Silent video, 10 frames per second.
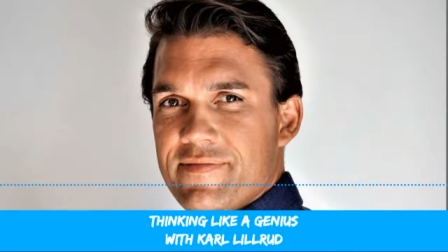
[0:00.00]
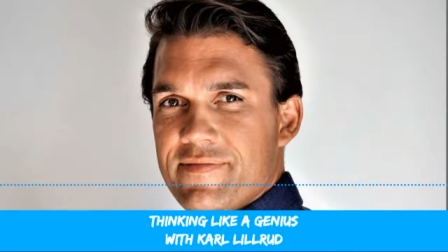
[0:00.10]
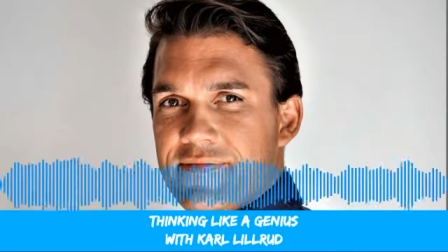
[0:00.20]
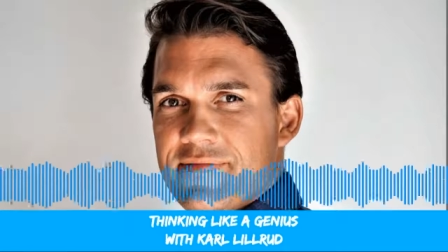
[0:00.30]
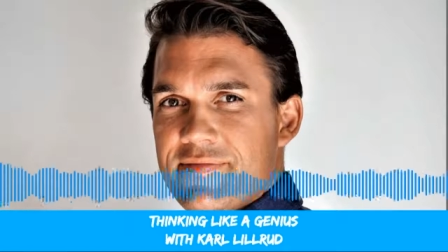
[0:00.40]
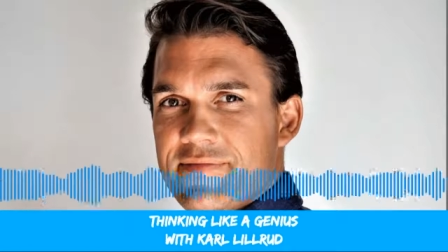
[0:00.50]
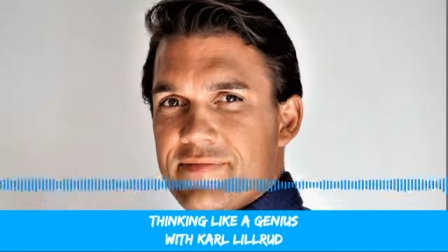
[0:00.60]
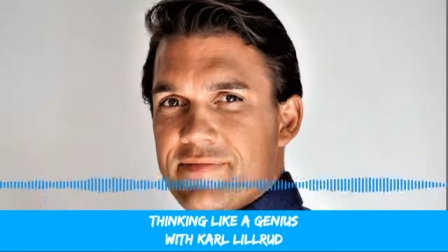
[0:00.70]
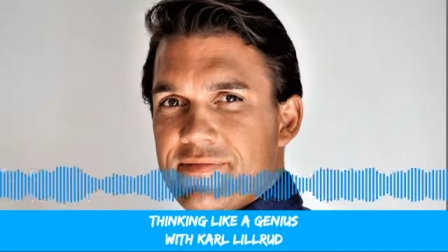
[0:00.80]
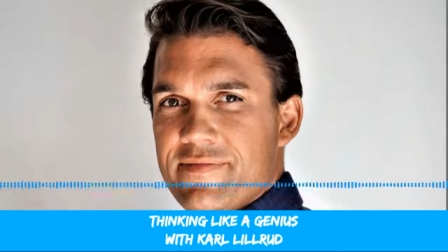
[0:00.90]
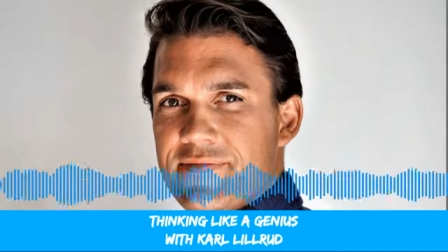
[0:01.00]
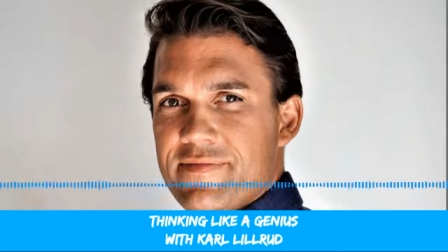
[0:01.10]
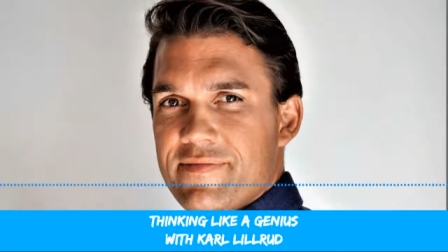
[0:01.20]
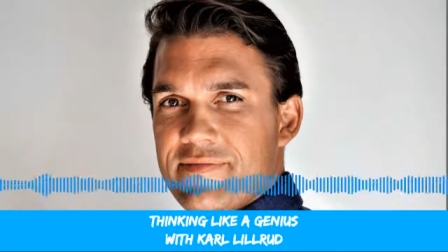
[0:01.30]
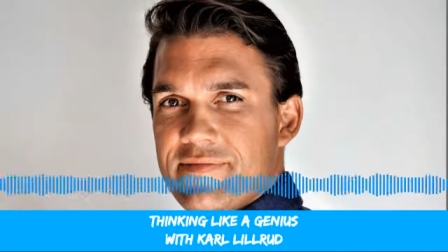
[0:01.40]
but also
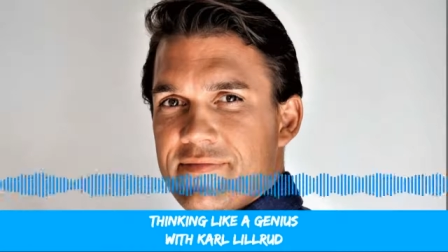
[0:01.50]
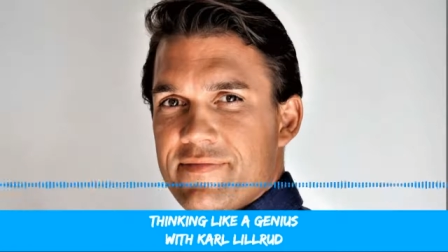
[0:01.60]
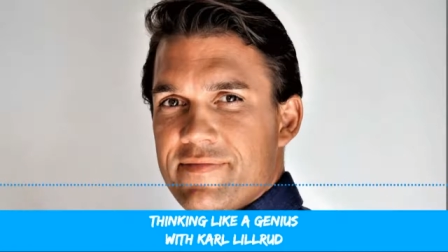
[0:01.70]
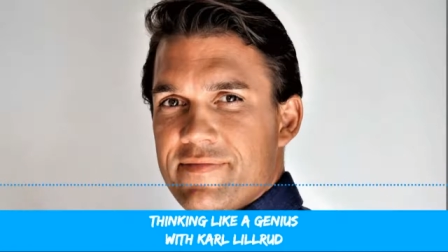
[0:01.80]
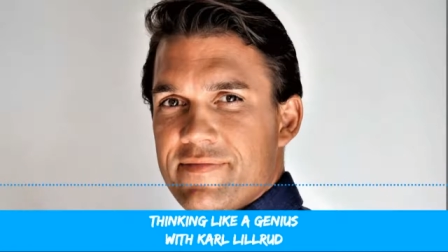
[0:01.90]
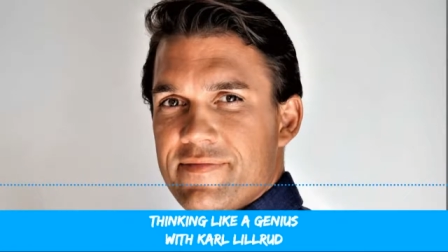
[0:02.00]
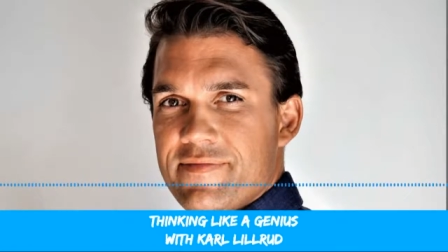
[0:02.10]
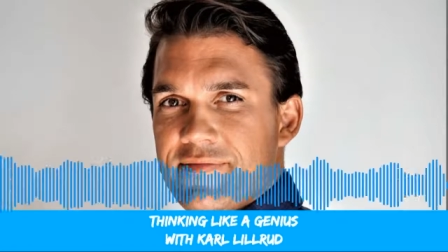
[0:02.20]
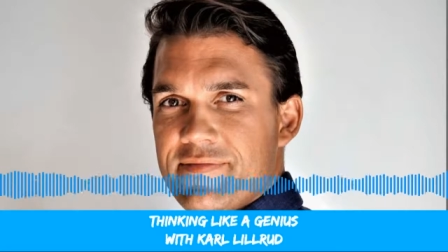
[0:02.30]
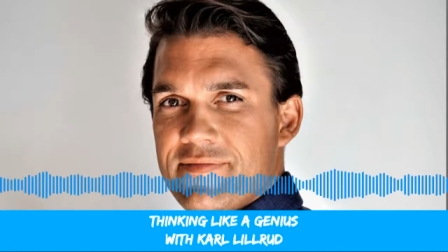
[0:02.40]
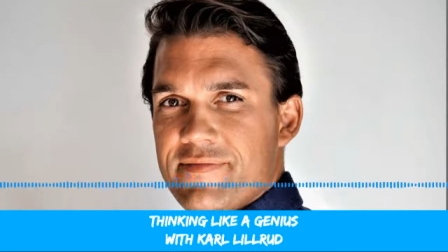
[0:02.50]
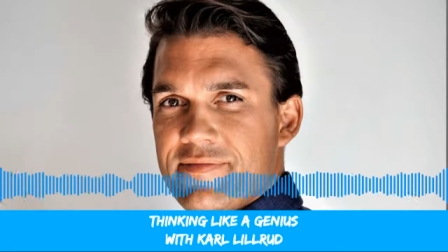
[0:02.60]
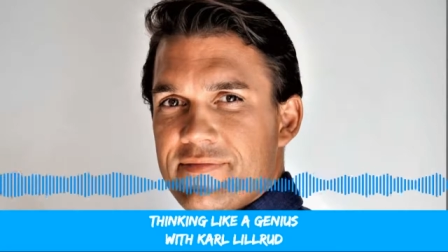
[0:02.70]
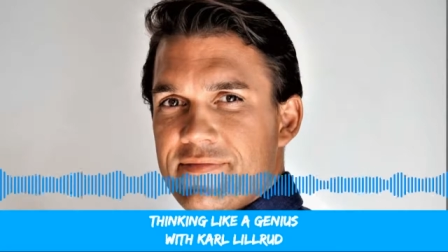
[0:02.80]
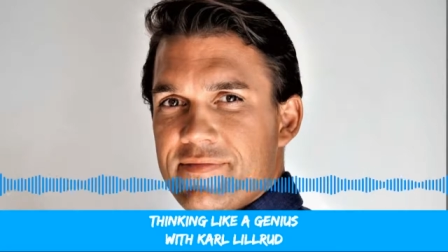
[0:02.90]
that uh,
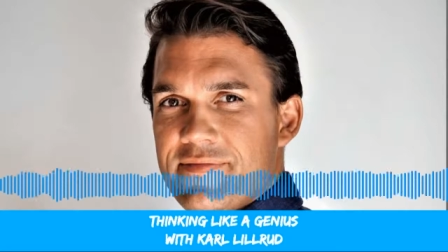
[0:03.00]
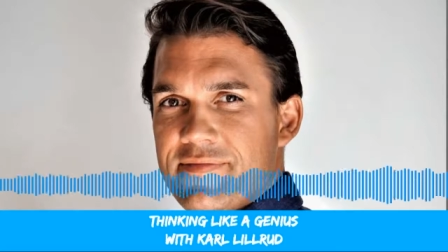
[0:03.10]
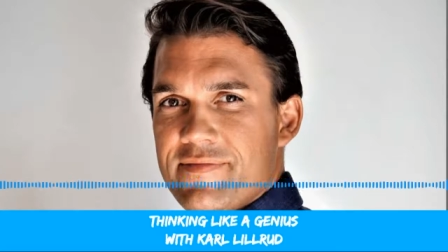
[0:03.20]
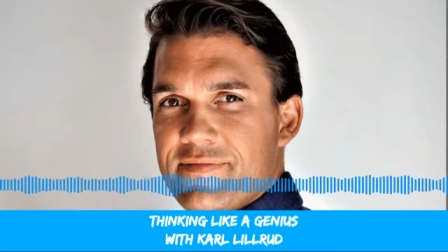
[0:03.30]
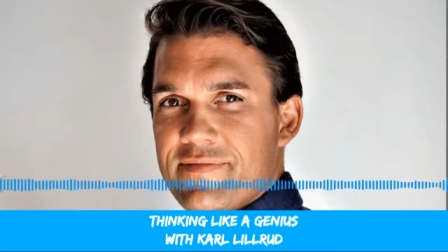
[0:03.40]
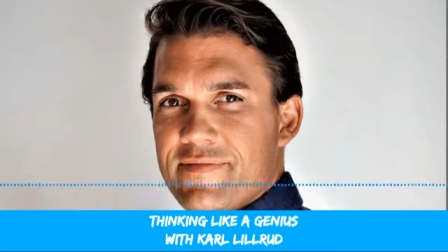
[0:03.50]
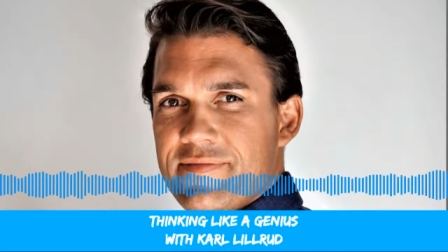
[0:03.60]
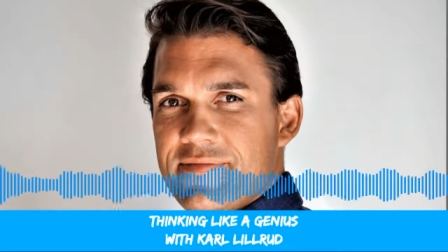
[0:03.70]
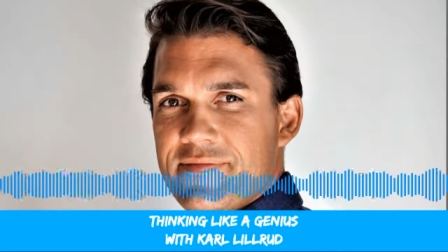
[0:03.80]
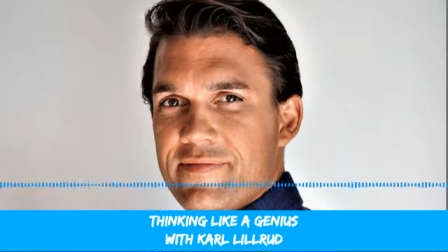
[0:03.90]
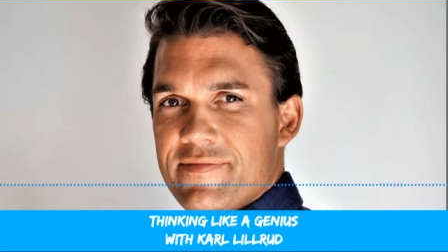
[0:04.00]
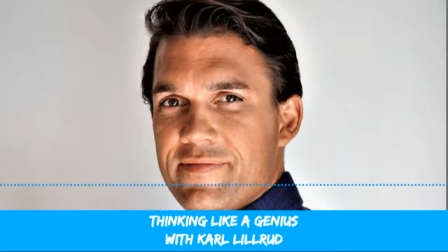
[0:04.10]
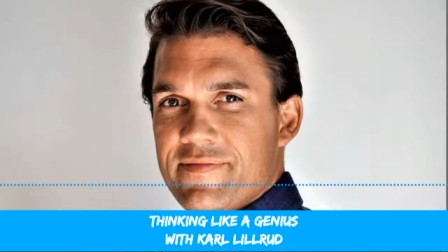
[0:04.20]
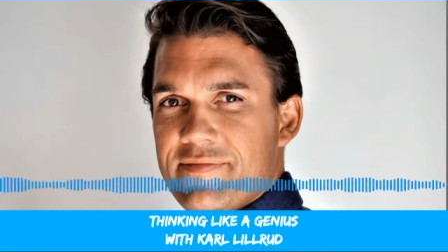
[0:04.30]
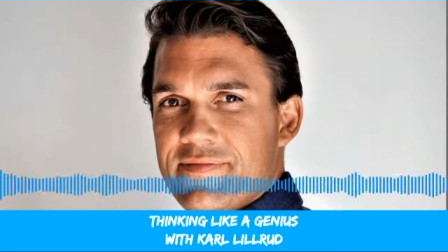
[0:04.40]
probably the the store
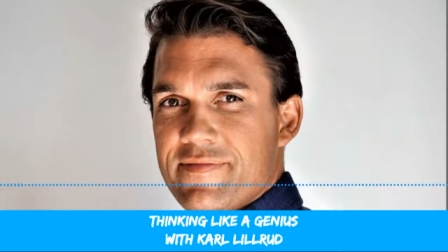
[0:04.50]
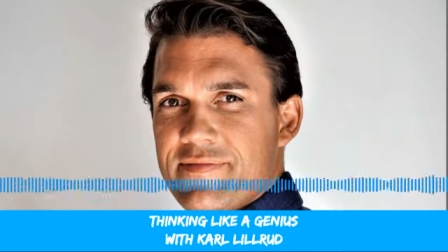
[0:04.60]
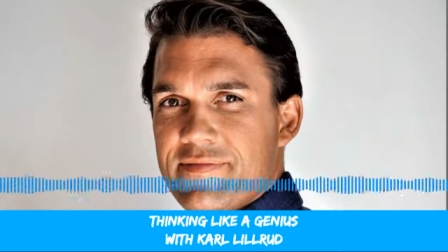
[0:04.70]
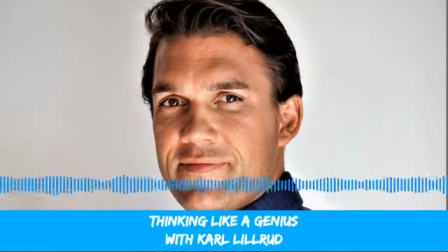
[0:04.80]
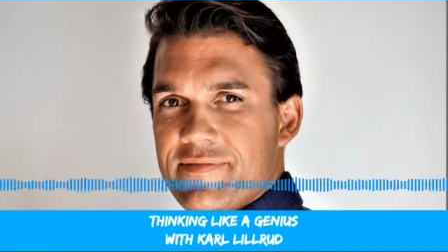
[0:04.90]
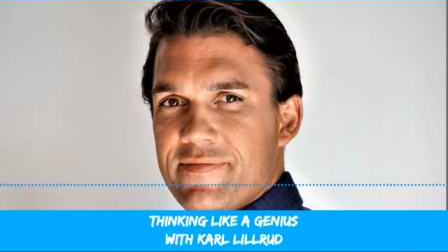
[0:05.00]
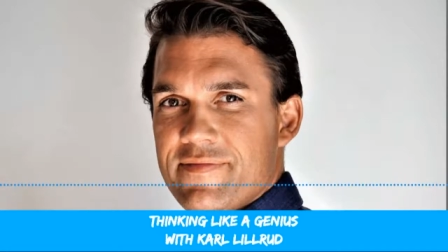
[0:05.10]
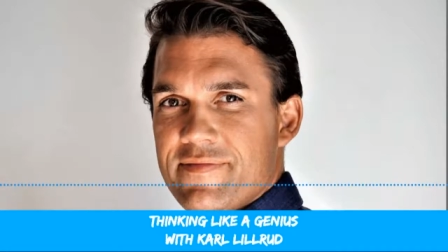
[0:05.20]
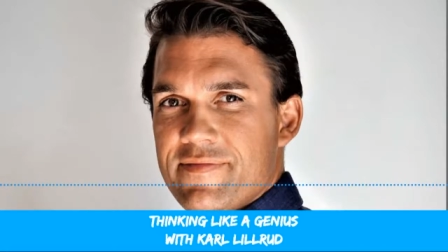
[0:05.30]
that you